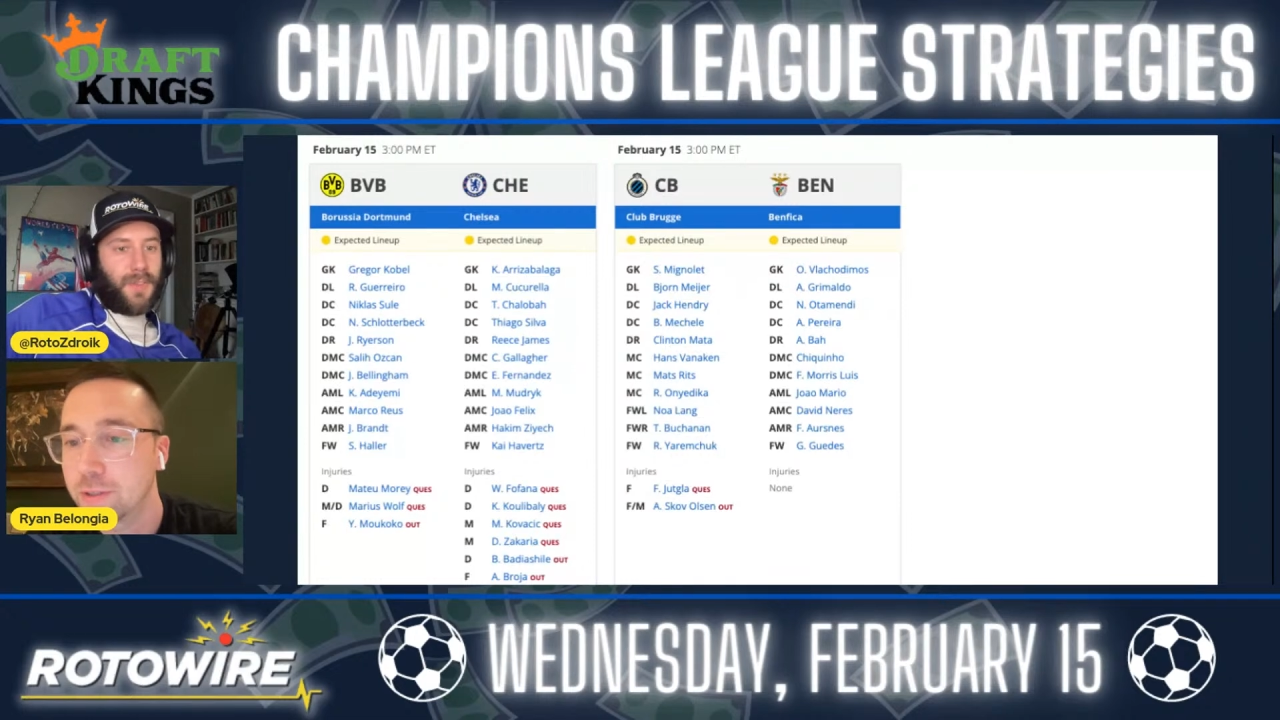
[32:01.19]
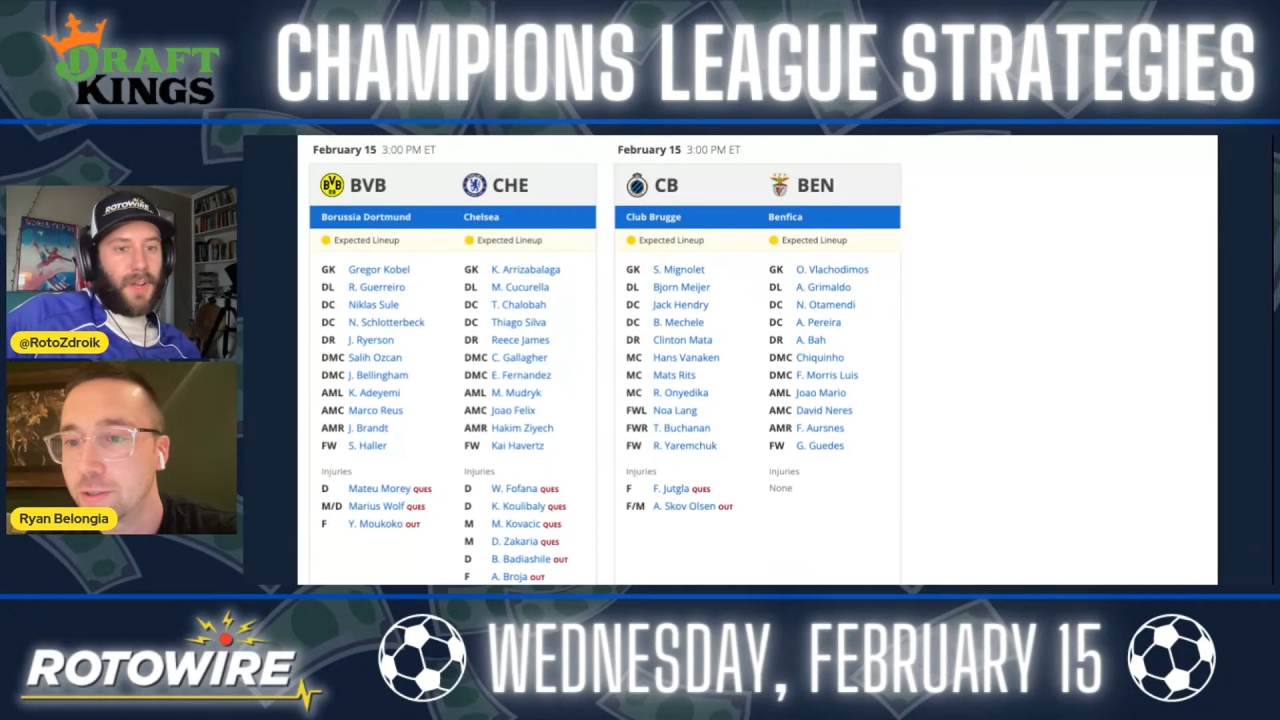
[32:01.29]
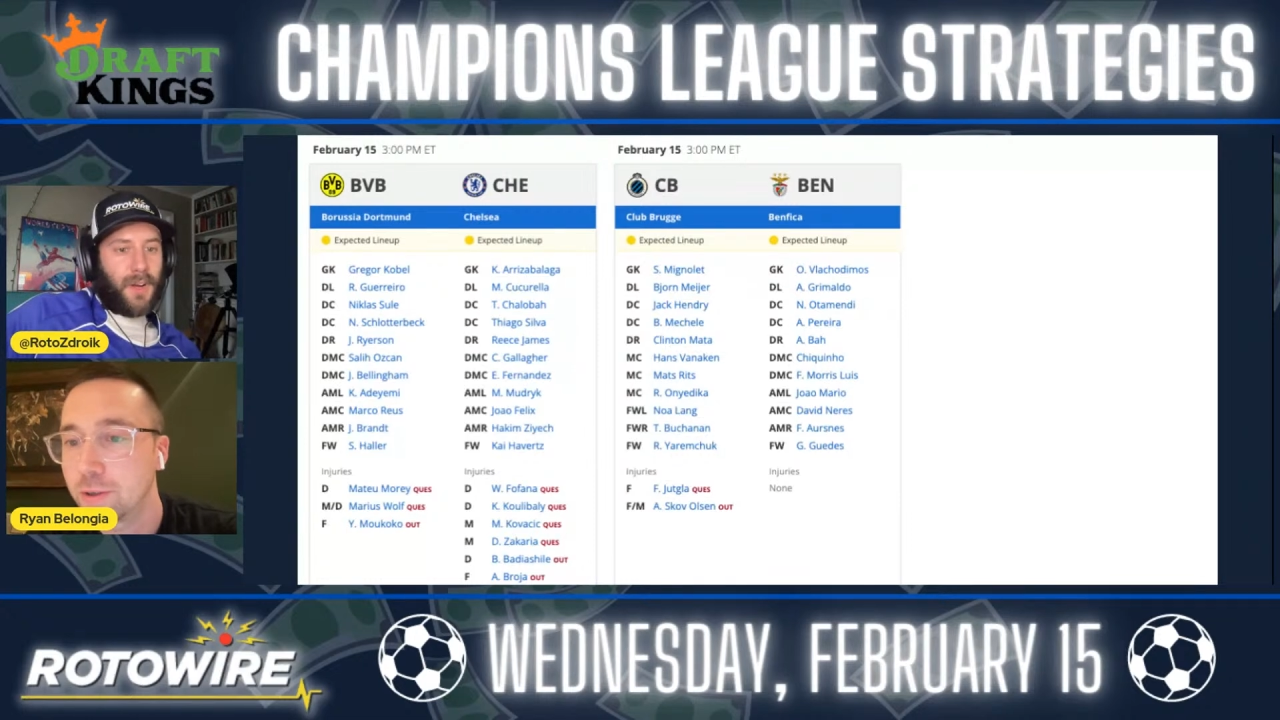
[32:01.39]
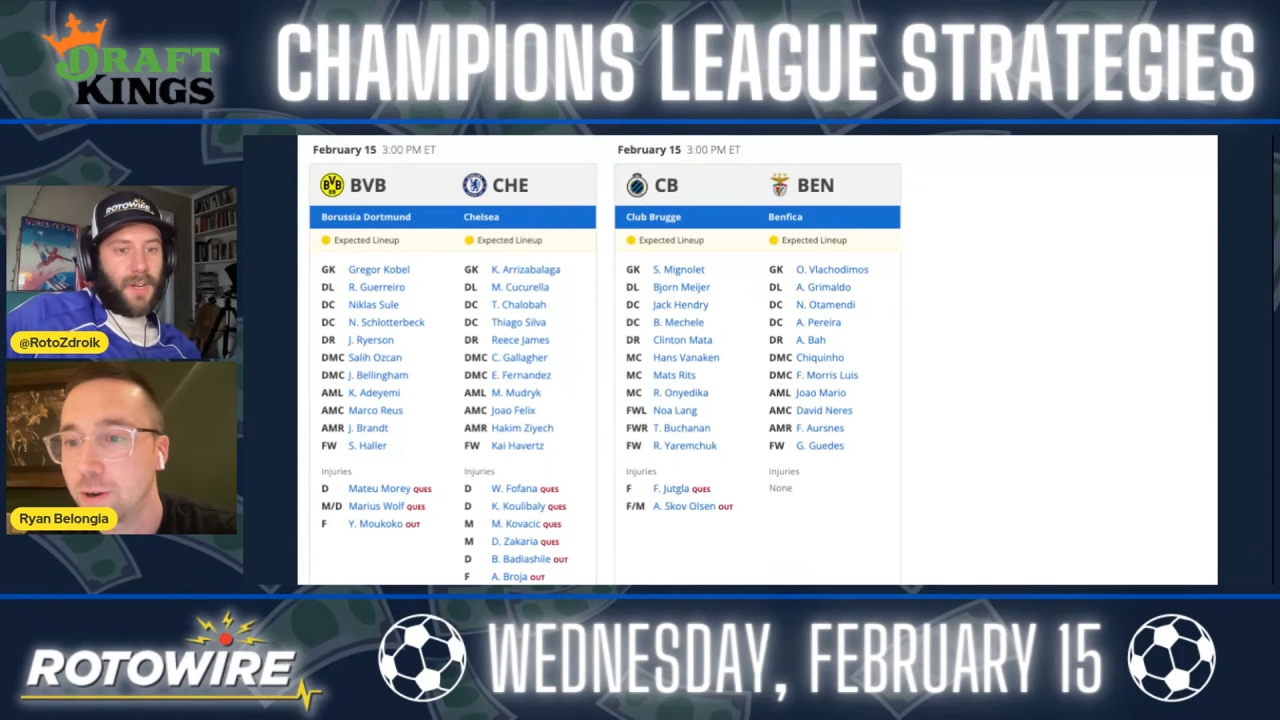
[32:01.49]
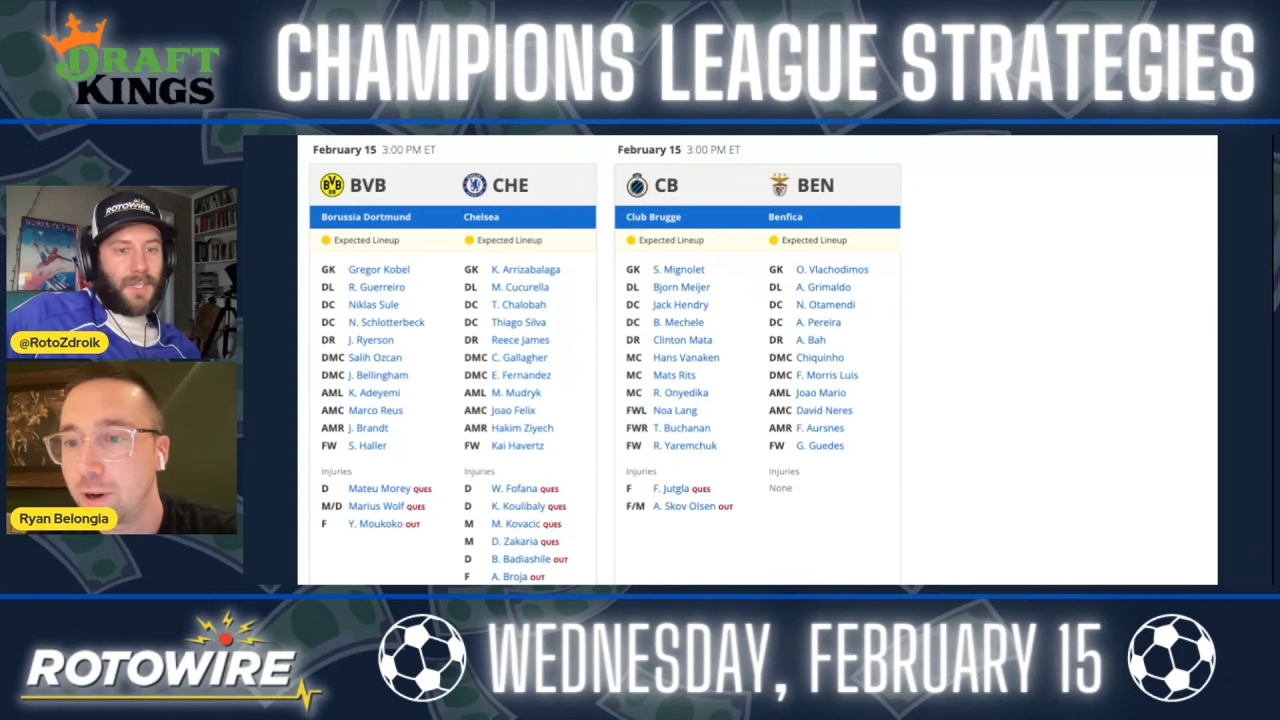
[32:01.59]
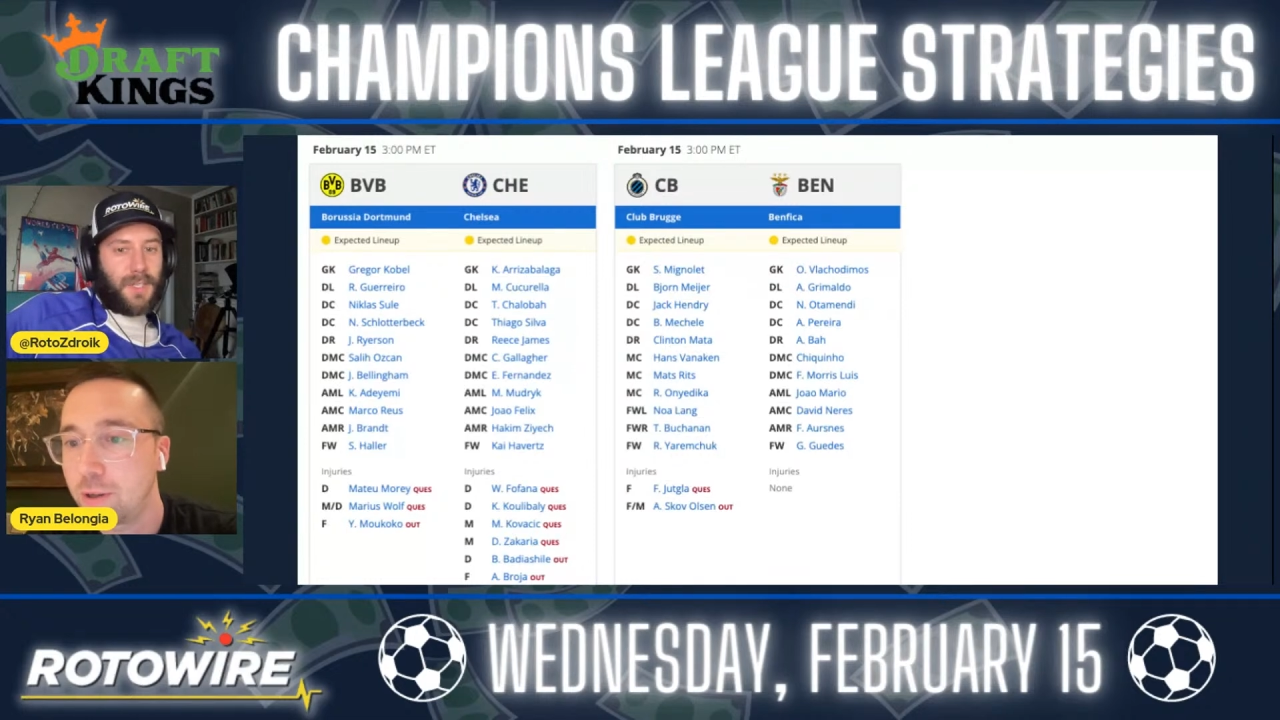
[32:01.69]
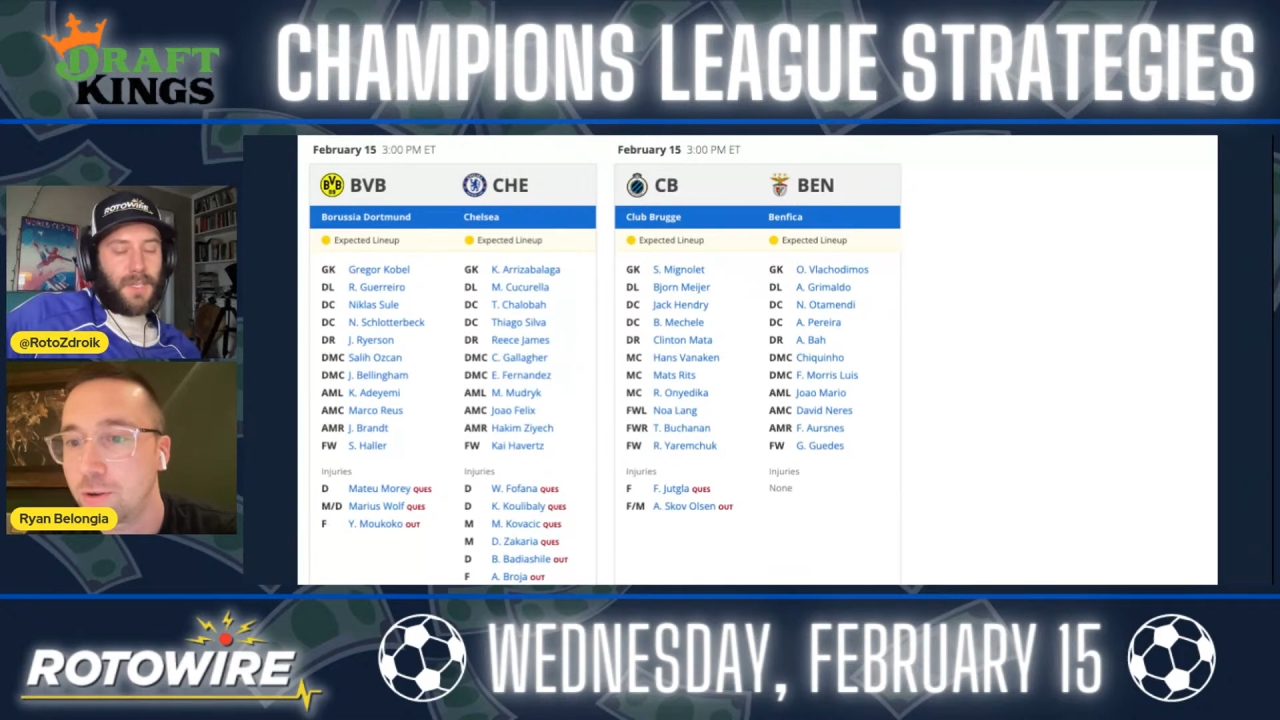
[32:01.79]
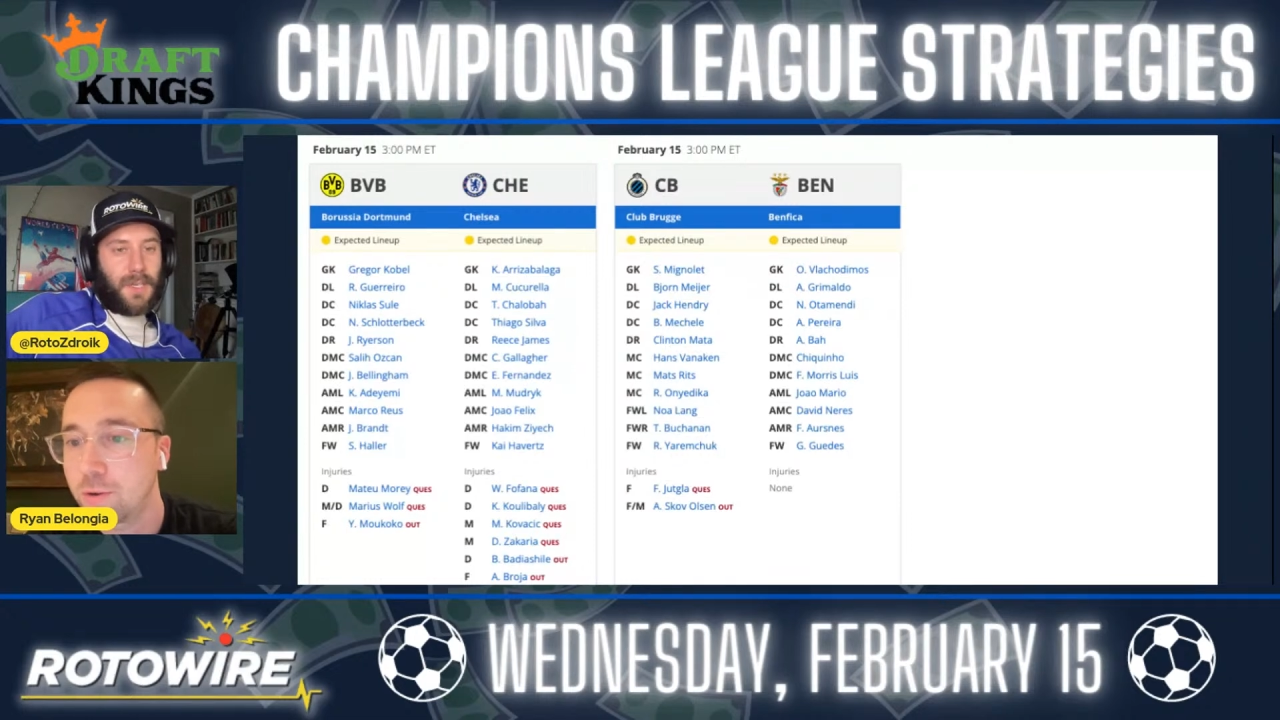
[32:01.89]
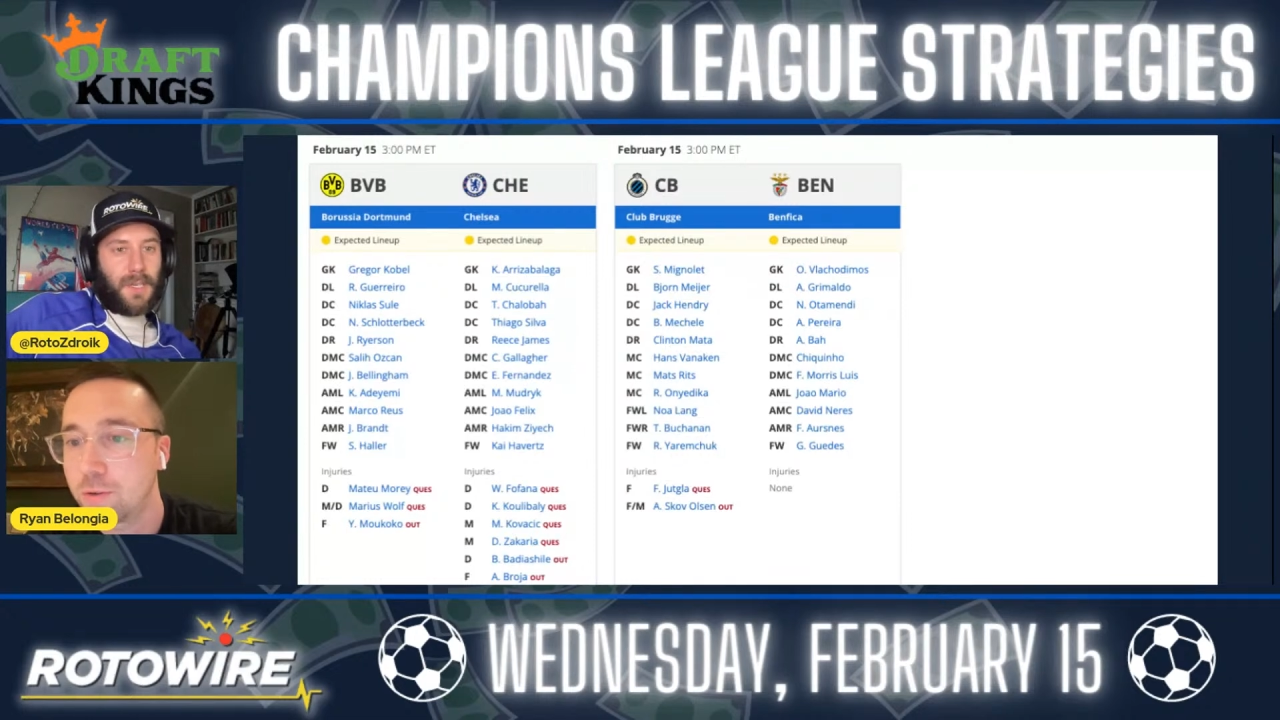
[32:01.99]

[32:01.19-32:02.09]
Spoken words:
took all